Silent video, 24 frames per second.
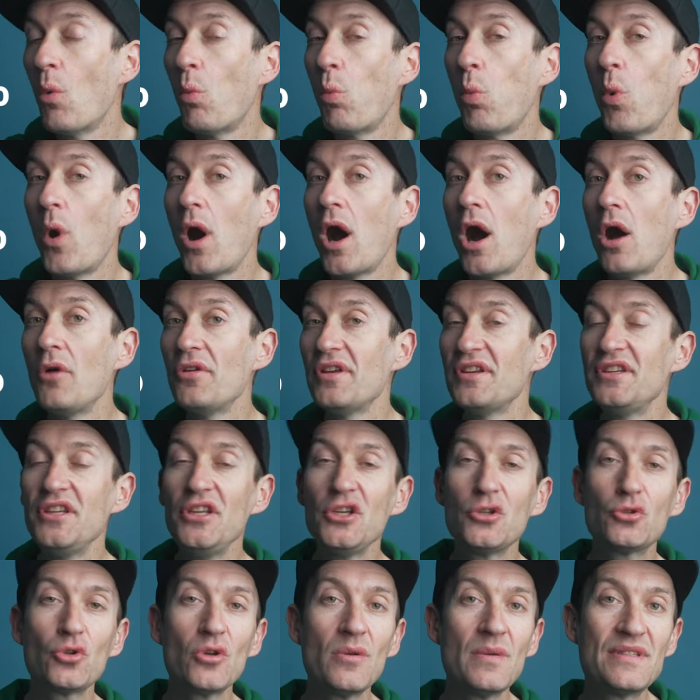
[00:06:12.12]
while the new
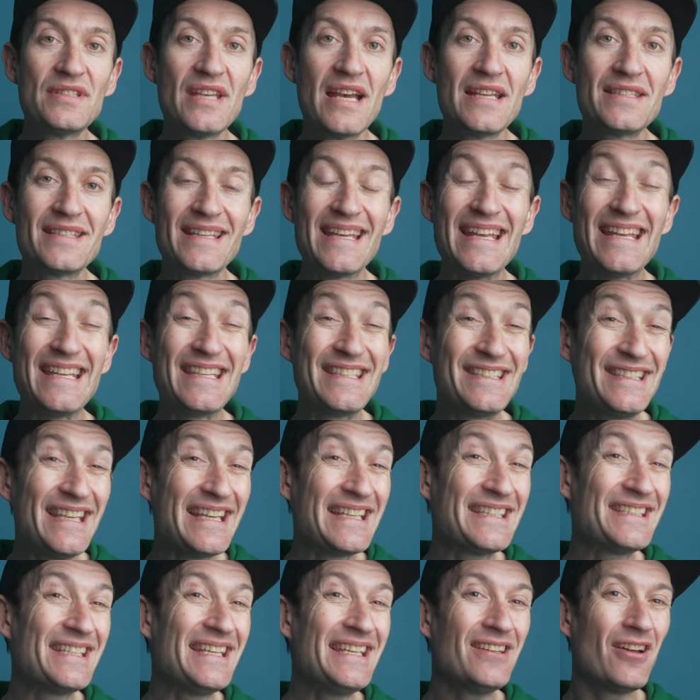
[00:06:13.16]
group set is
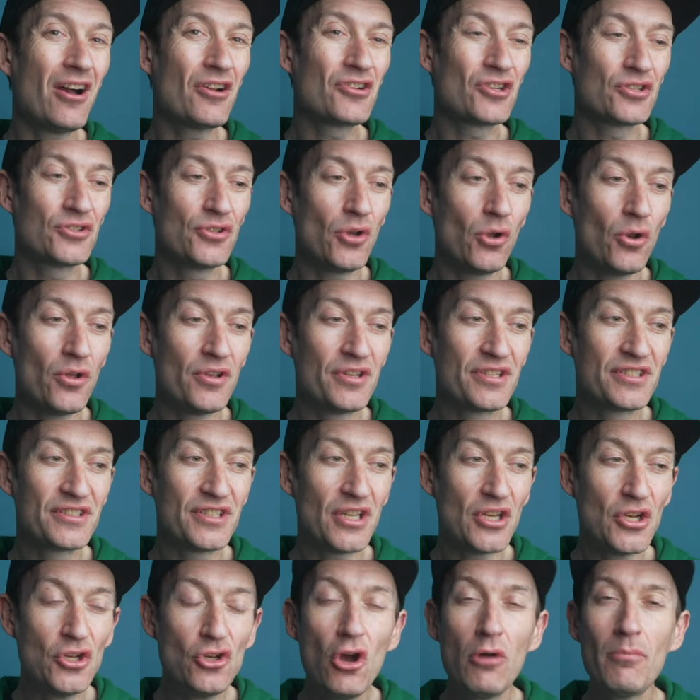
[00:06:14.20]
$1,600,
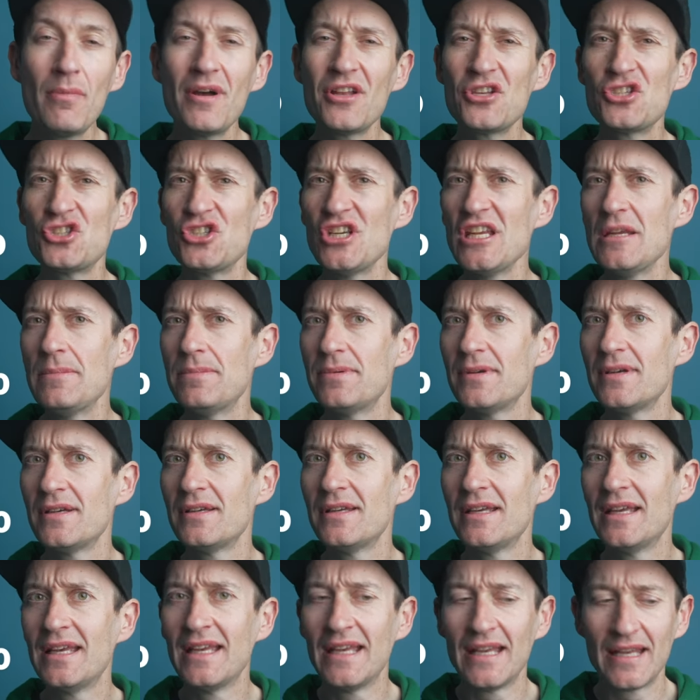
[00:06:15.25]
so not much cheaper,
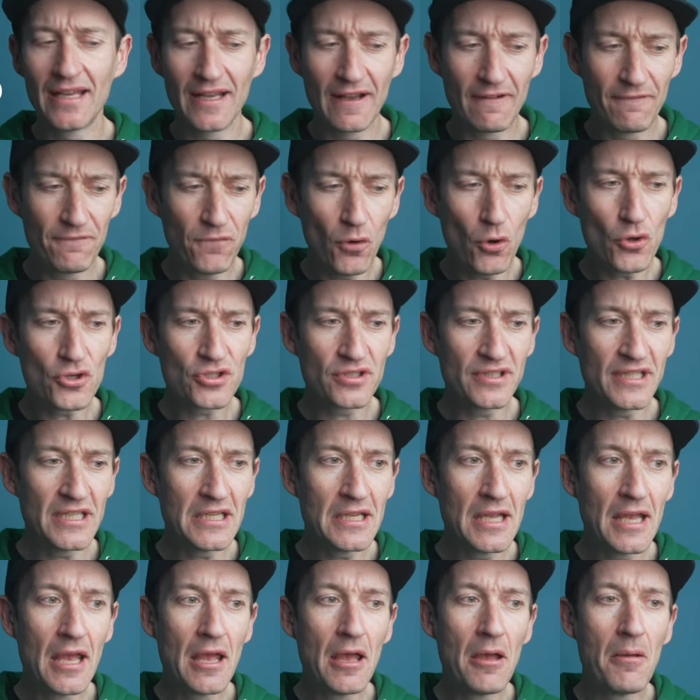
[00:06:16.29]

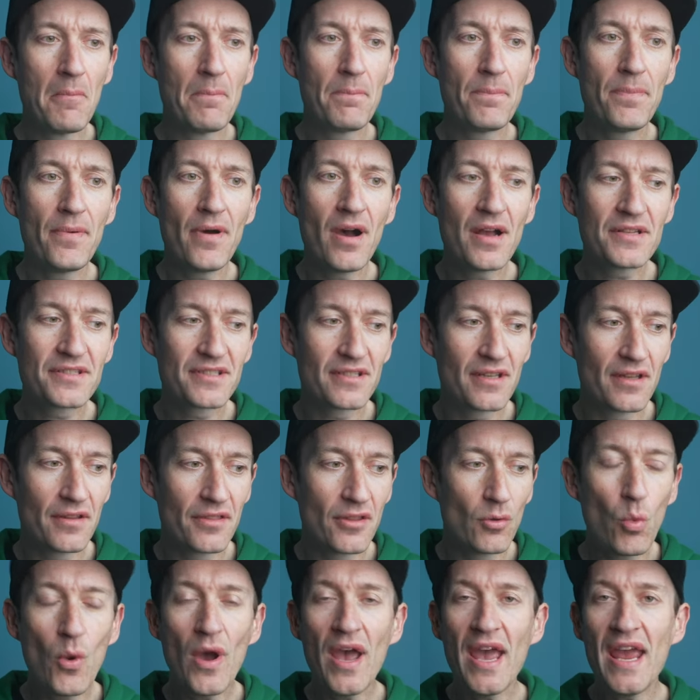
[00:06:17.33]
unfortunately. But
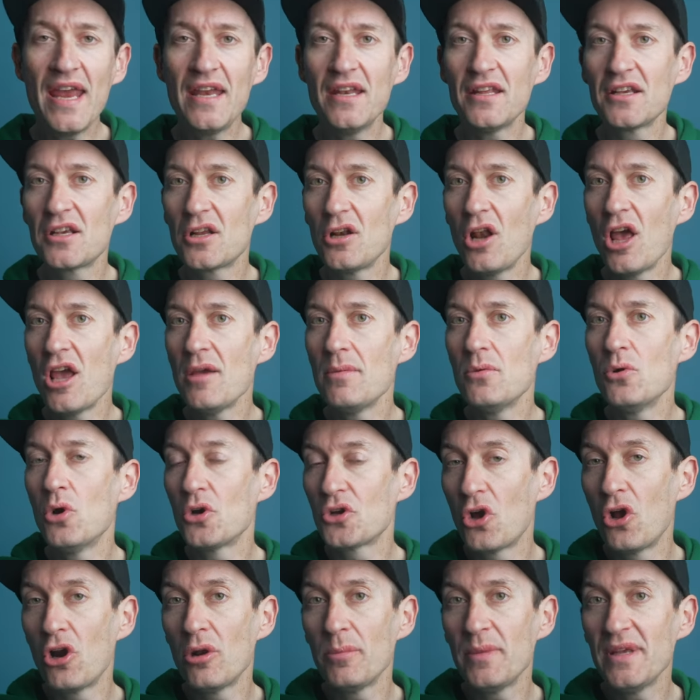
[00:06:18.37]
the way the global
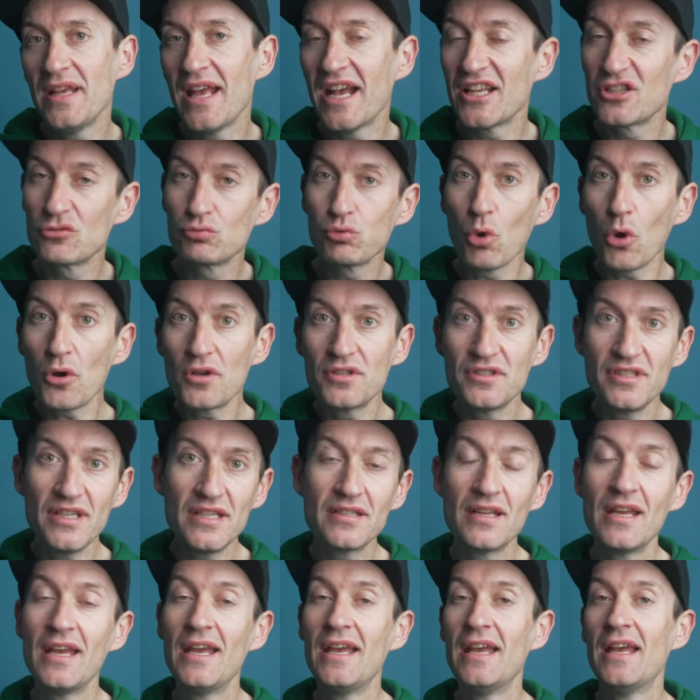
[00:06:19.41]
economy has
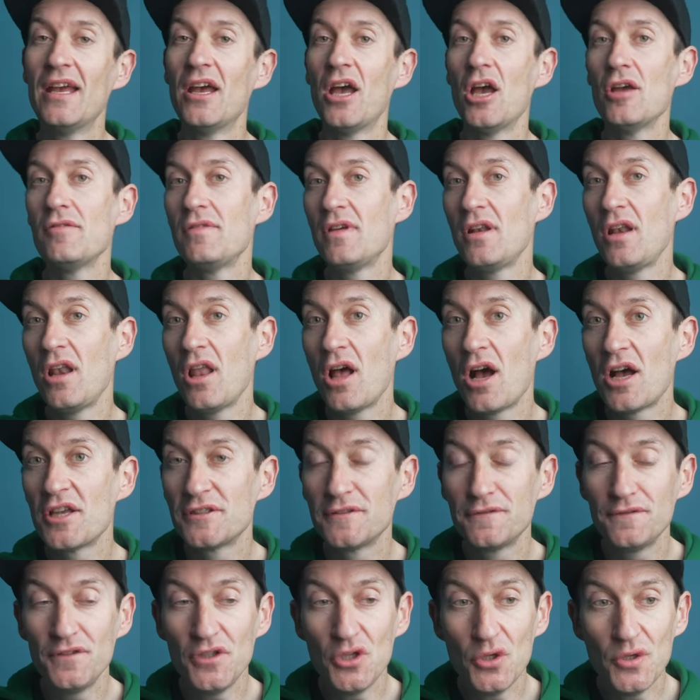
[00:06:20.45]
rocketed over the last
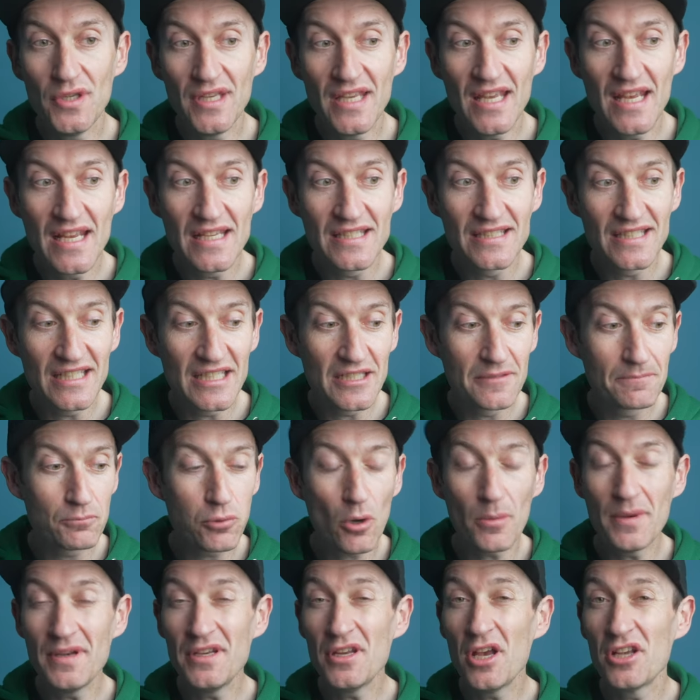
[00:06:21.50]
few years, it's
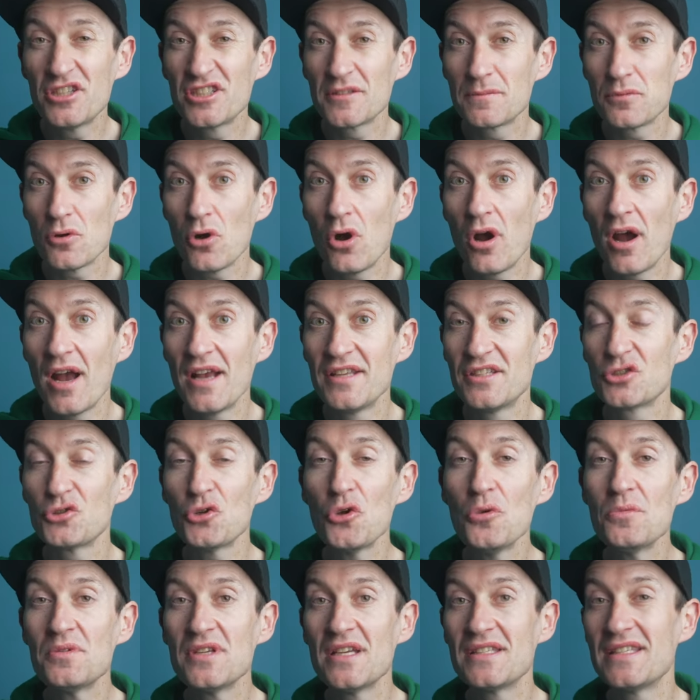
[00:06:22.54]
probably no surprise the
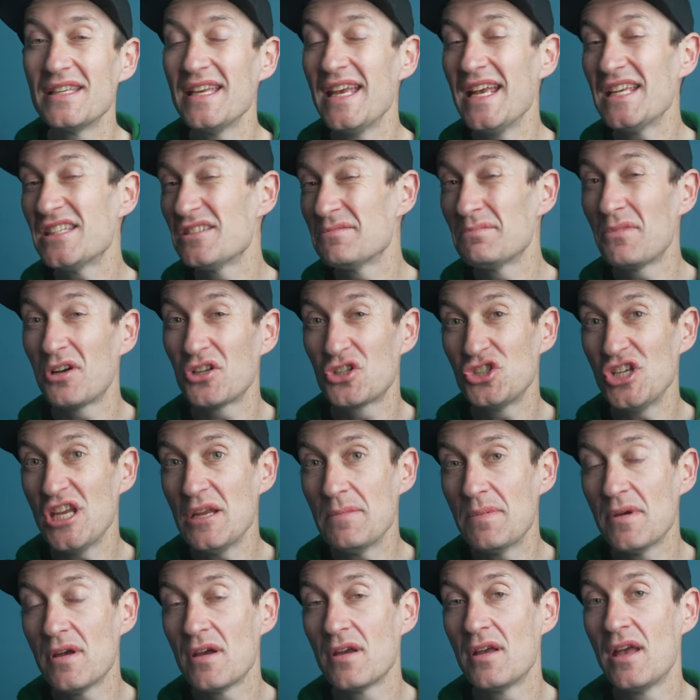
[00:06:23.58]
group set isn't much
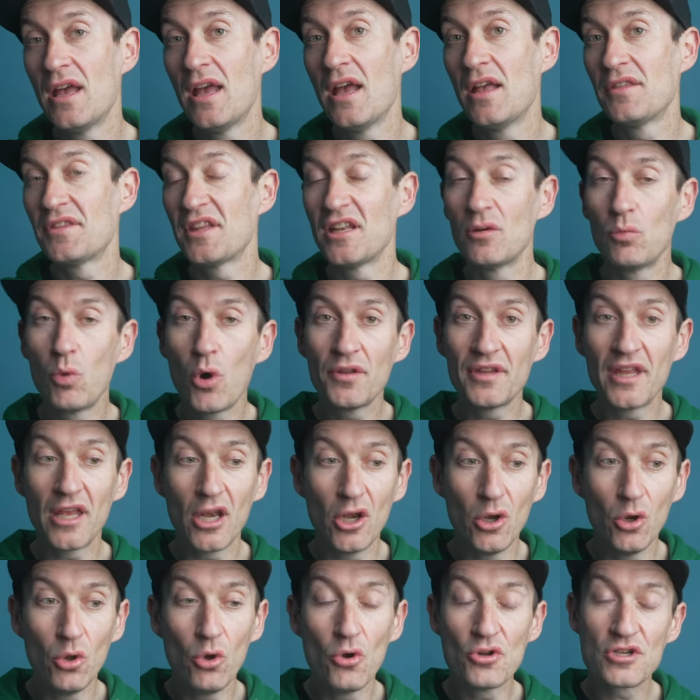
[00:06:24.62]
cheaper than the one that
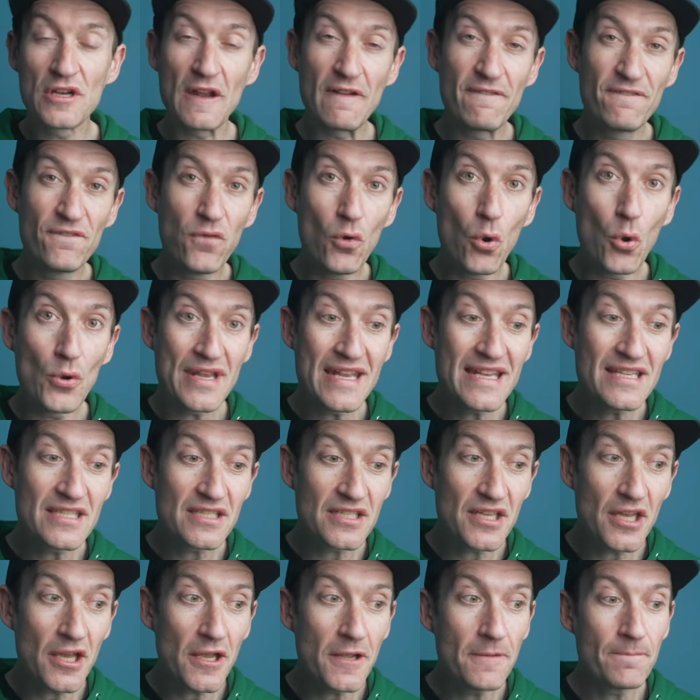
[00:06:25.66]
launched four years
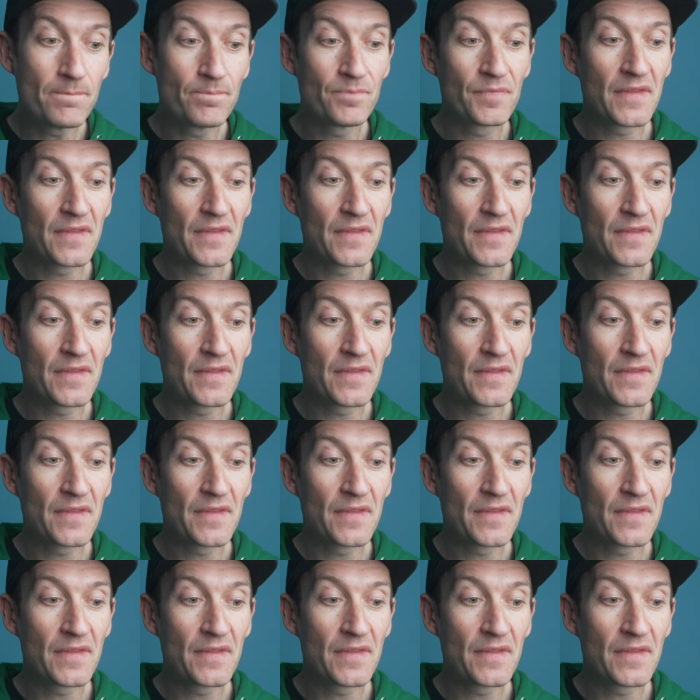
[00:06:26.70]
ago.